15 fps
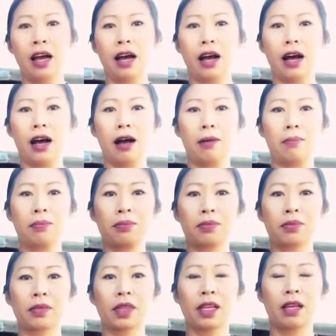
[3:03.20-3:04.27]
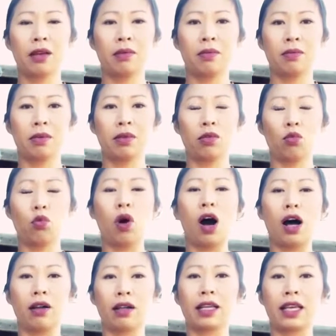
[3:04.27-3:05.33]

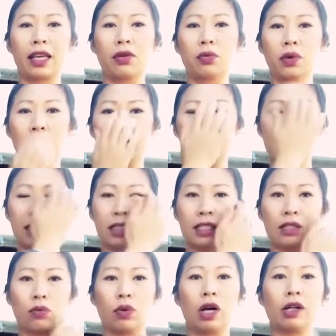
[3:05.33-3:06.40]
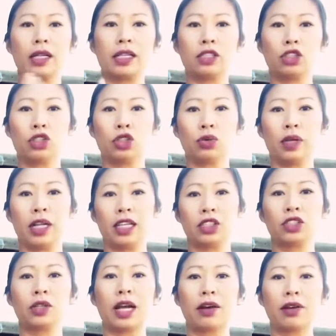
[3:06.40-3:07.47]
while he's doing it.
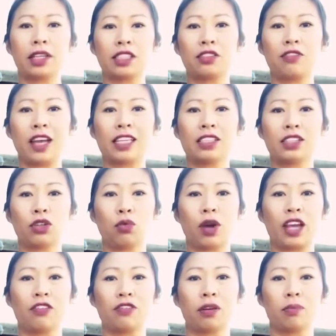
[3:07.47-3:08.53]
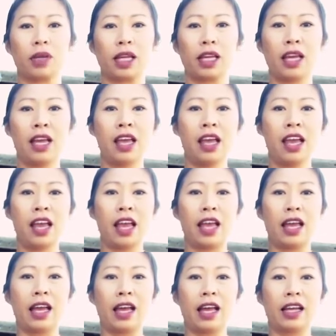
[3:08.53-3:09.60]
So now he's faced away from me
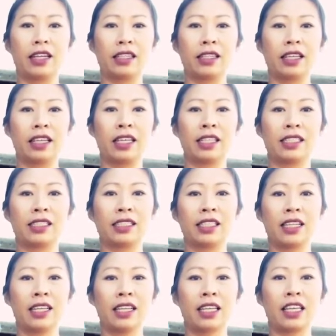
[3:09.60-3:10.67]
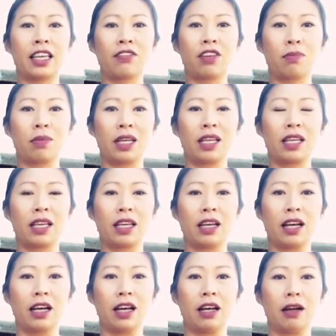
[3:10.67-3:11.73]
and he's giving me
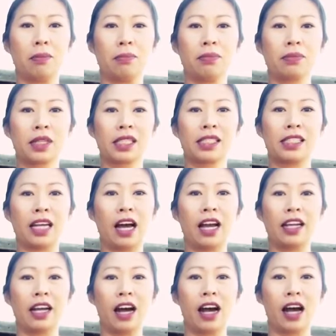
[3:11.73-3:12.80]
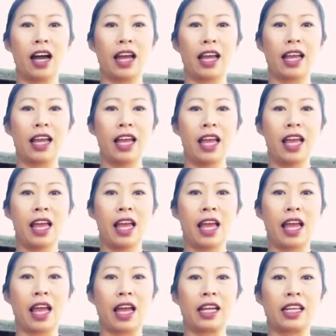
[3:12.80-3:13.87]
side eye
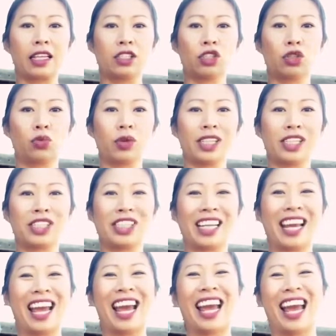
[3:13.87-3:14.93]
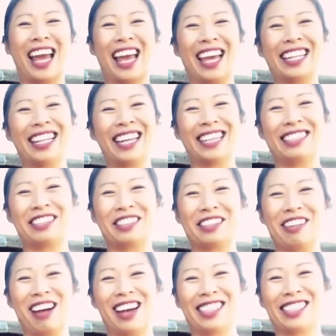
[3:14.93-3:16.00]
and he's swishing and then he just
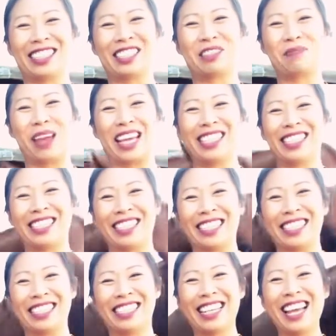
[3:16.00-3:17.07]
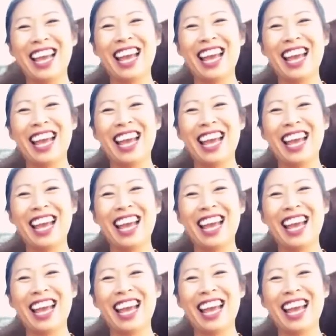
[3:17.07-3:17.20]
lost his patience.